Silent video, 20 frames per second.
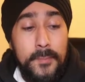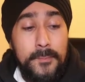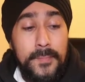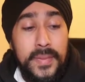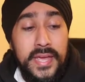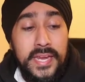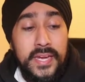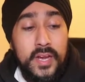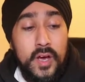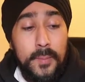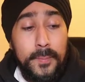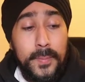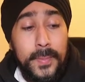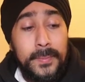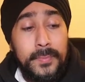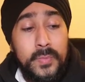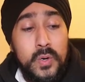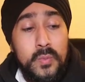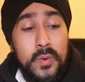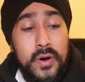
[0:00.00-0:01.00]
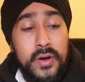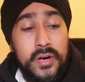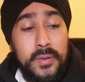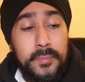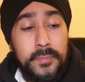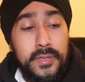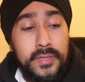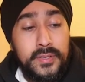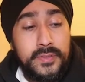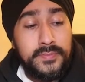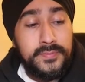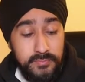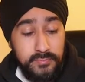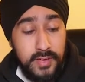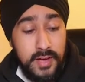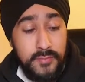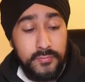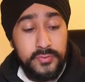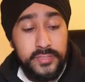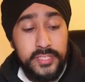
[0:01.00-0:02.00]
made up mobile number.
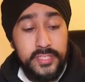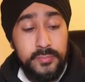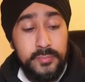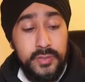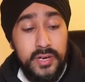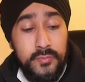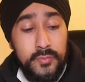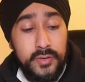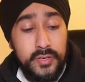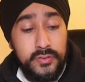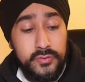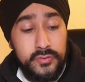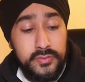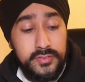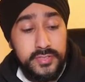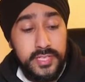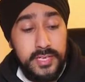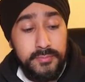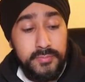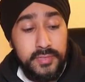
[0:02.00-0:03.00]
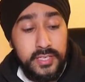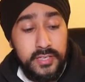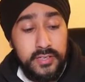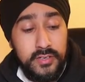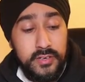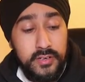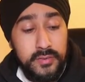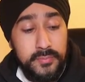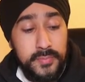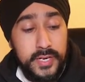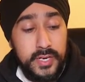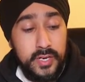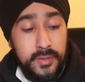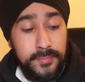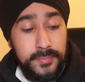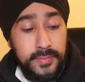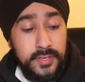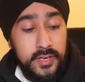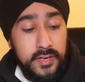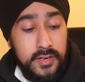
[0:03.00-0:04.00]
And for date of birth, we're going to do the same thing, another made up
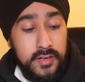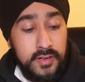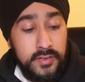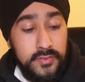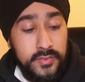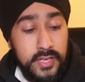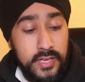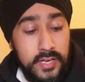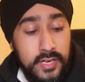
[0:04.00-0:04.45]
thing.